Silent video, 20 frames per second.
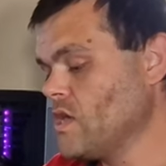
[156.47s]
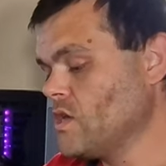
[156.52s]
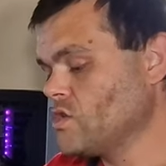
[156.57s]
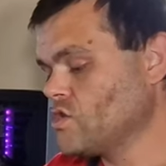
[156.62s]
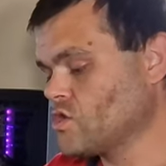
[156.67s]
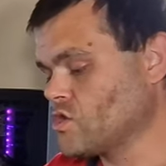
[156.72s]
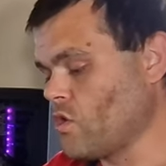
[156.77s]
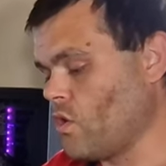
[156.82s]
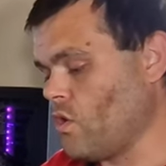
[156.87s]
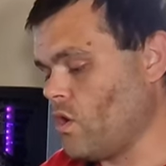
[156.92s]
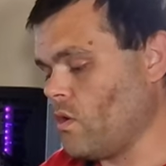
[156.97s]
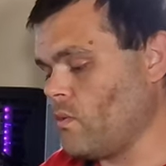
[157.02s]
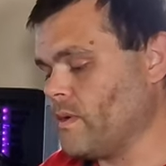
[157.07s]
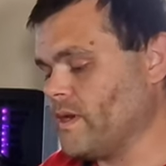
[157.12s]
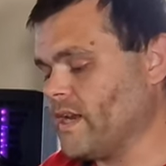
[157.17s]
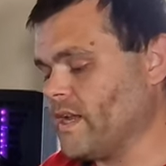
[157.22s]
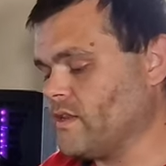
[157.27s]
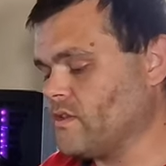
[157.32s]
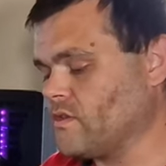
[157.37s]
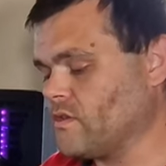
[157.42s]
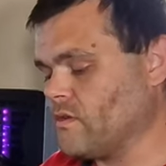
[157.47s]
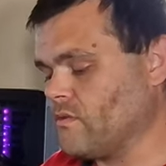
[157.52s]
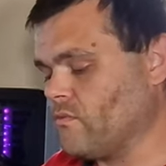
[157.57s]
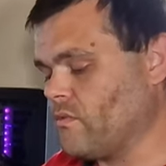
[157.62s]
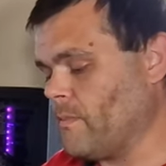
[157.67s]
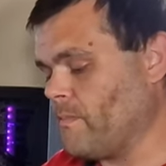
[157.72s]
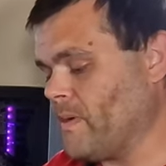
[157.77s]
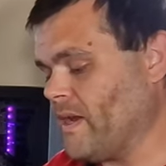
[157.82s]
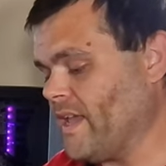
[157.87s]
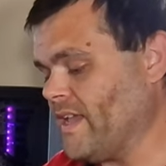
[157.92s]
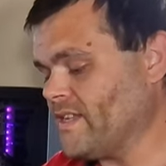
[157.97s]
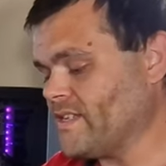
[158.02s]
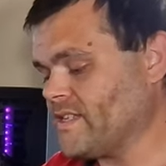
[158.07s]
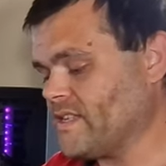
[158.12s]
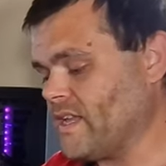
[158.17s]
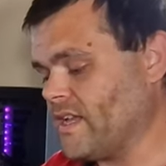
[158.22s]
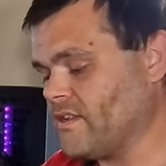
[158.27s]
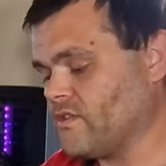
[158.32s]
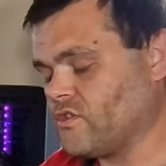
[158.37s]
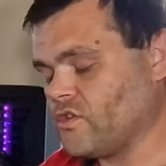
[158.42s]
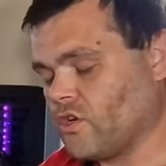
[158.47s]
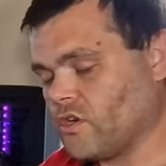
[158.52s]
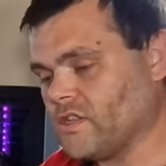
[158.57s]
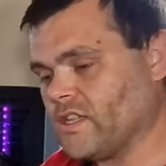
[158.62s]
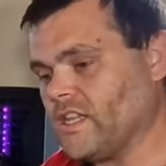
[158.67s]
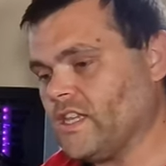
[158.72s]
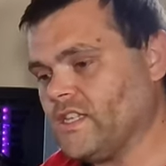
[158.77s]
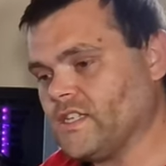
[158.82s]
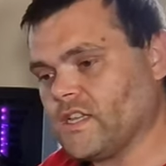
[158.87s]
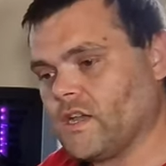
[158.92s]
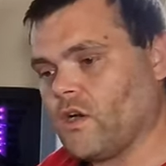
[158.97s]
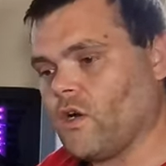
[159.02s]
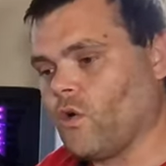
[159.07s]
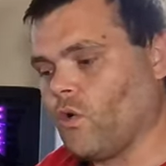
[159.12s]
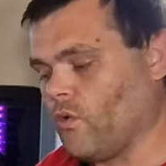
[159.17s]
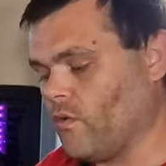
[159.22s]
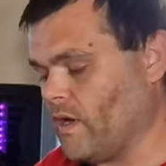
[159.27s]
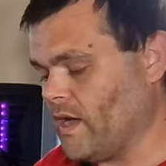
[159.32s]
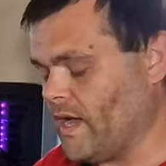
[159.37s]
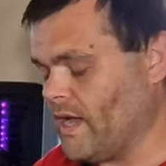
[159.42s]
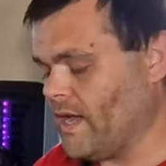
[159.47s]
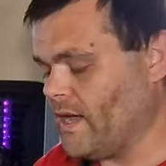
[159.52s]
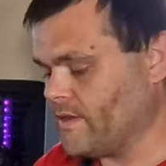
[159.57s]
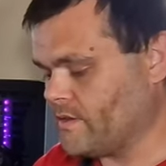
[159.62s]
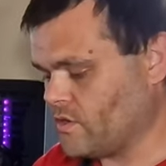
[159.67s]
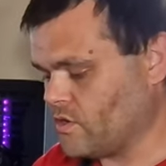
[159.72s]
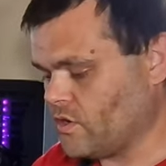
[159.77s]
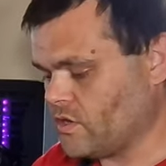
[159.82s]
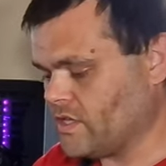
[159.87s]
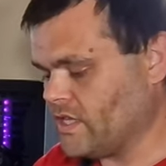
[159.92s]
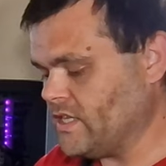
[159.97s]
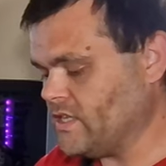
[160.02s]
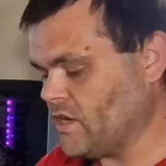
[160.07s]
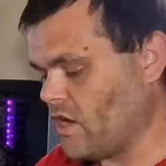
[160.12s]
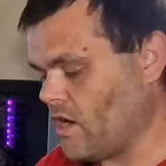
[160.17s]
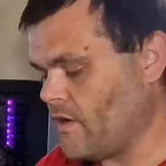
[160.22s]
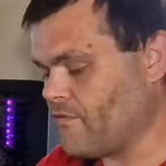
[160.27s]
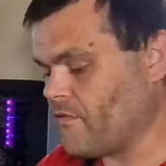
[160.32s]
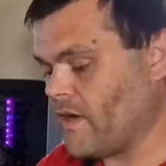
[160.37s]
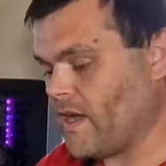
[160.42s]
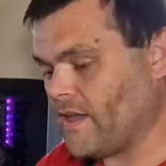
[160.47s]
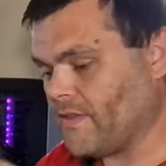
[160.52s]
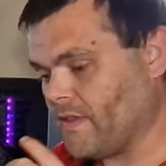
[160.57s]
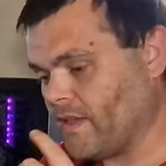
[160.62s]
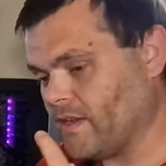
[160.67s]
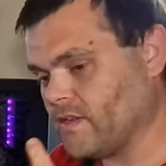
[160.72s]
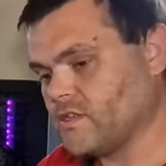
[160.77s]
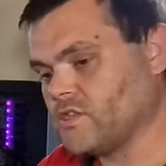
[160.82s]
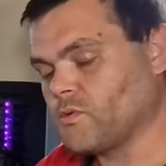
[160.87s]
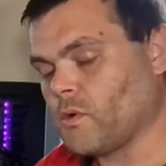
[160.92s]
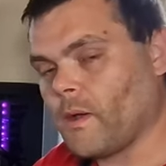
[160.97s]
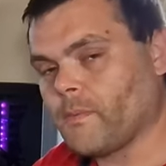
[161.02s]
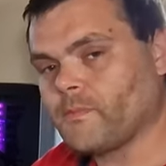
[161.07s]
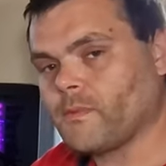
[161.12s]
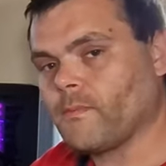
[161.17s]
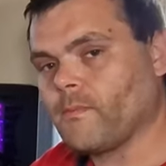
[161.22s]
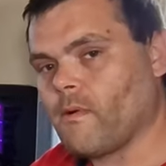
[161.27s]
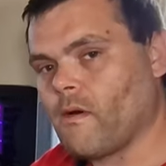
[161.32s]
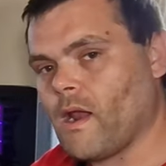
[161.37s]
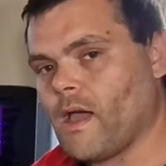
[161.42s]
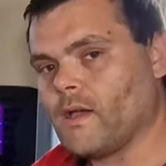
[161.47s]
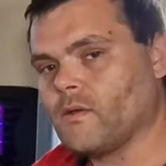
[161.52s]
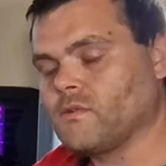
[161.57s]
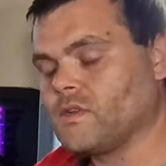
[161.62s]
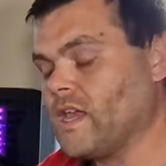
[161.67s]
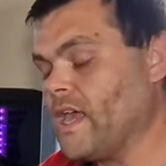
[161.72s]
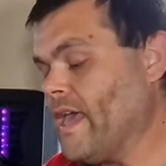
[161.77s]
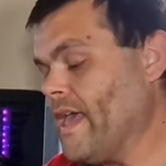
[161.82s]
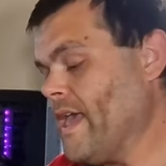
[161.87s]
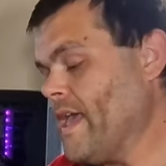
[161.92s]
So, when I replaced and took these off and then swapped them around,